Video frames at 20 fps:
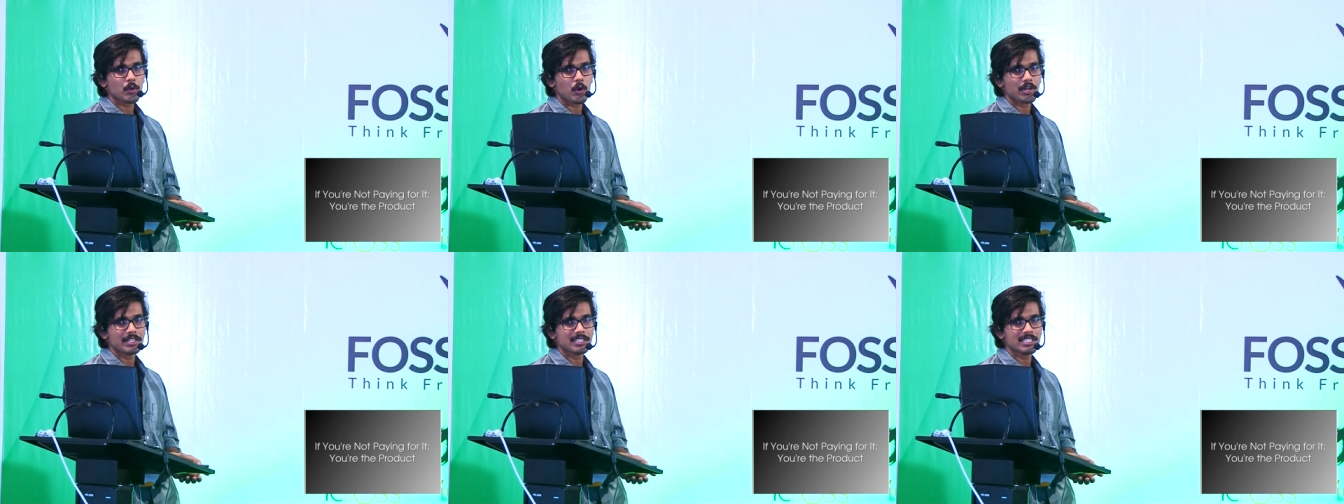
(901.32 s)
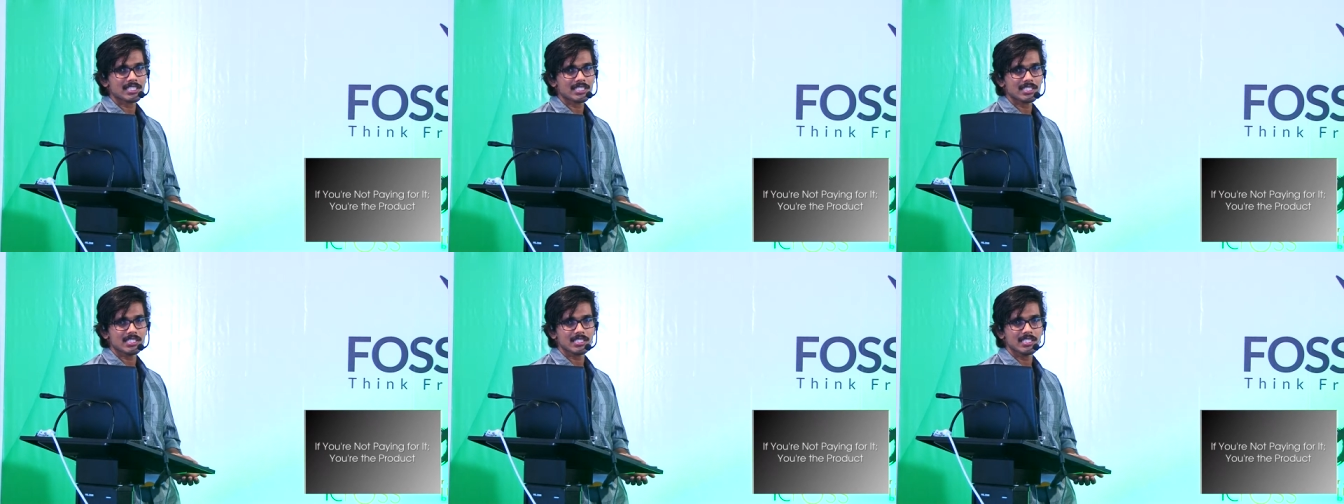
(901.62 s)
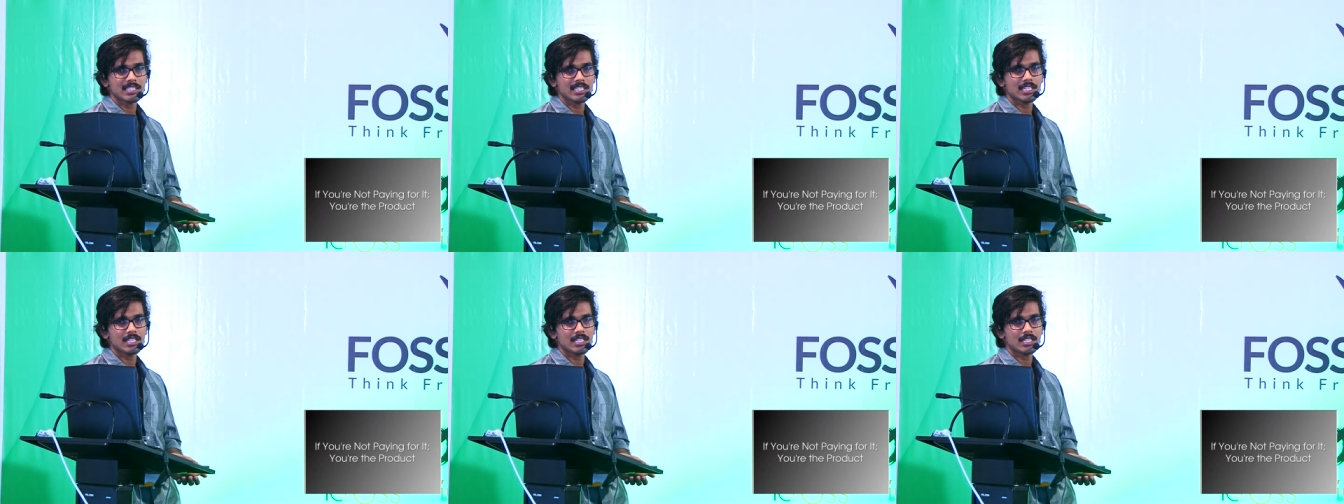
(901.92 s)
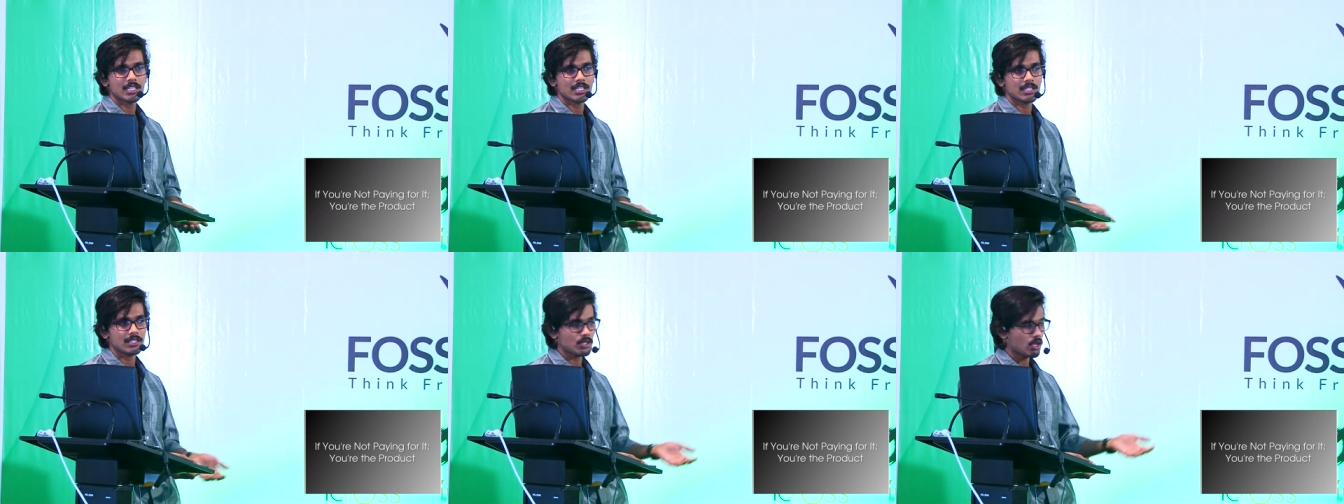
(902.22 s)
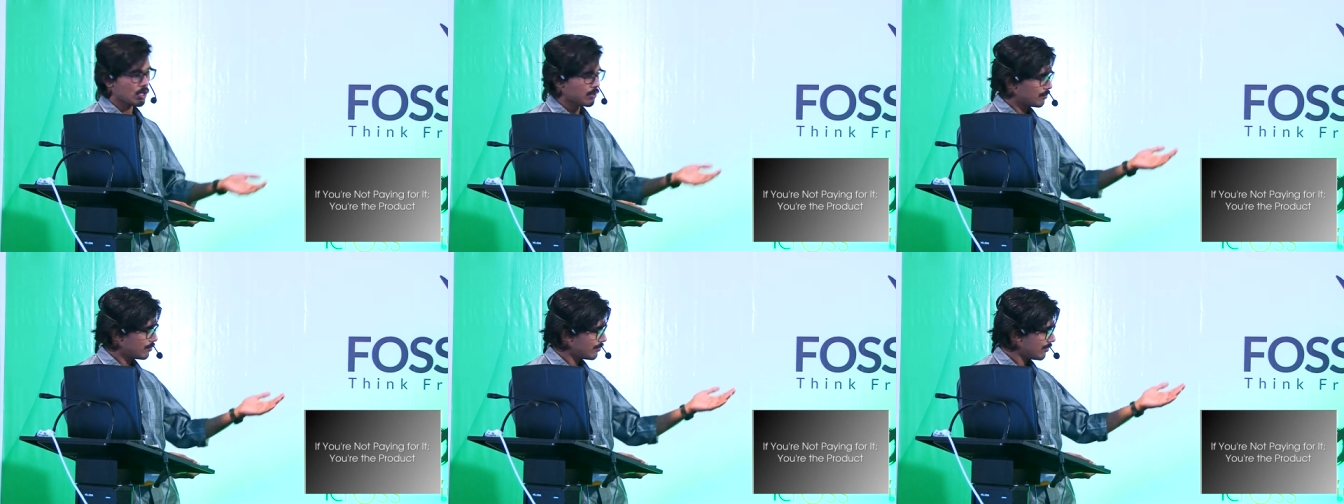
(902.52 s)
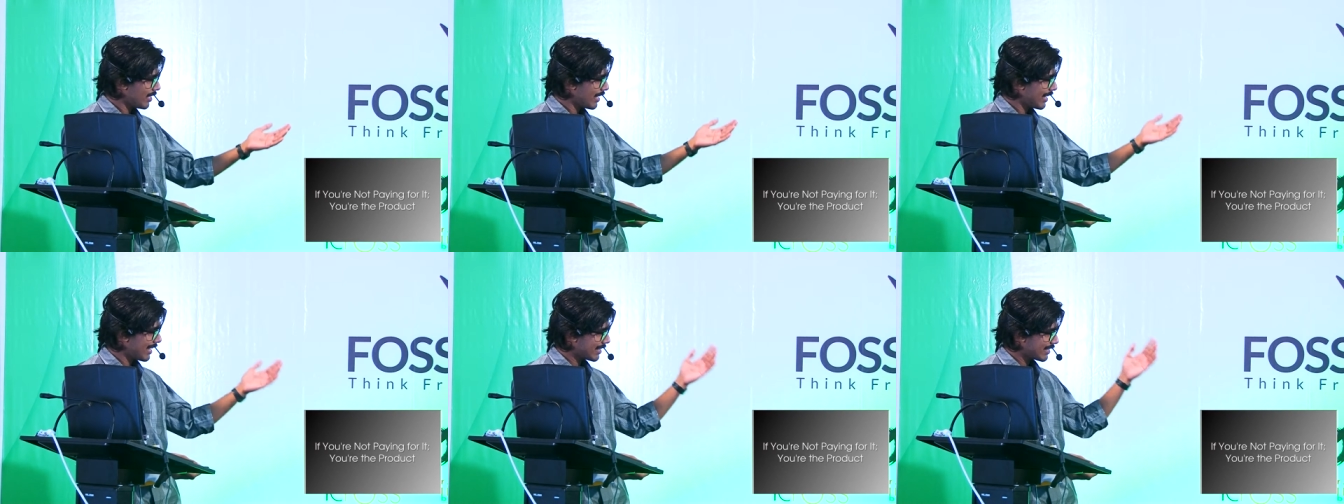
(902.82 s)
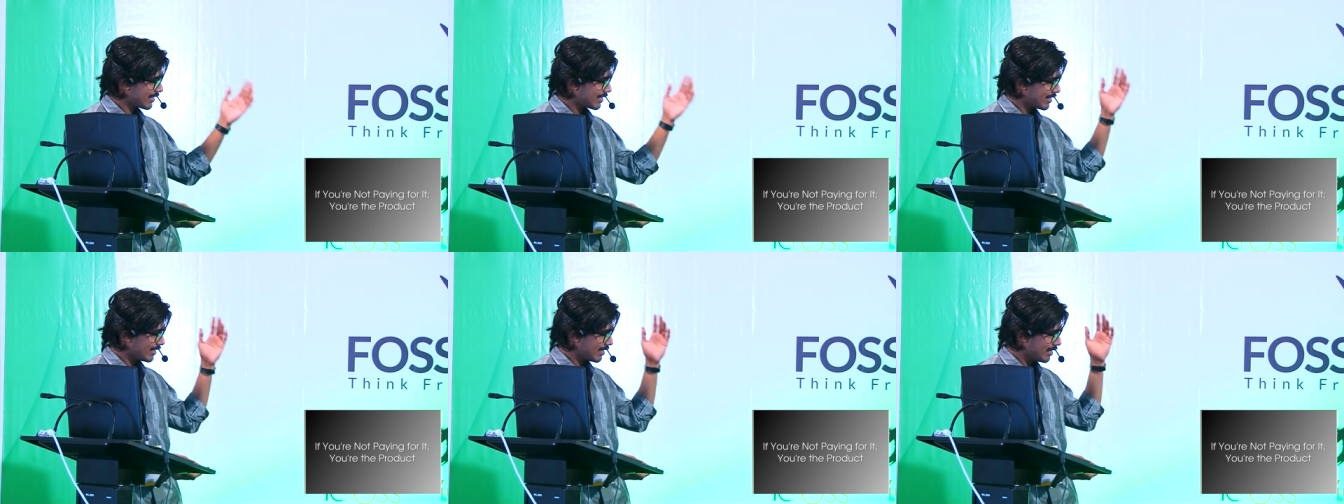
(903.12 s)
product is, uh, no,
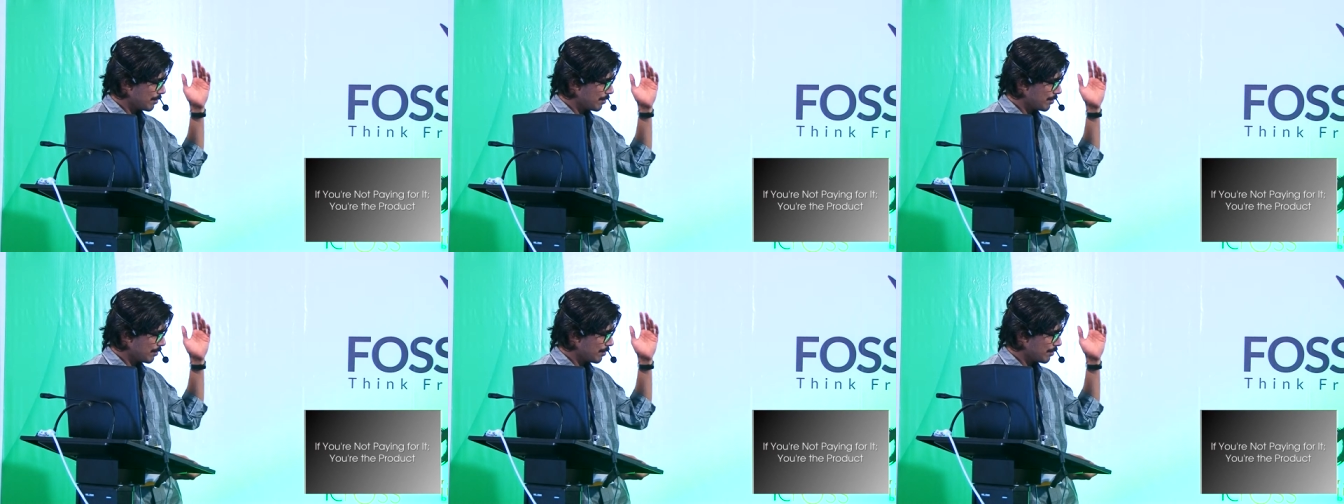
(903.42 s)
like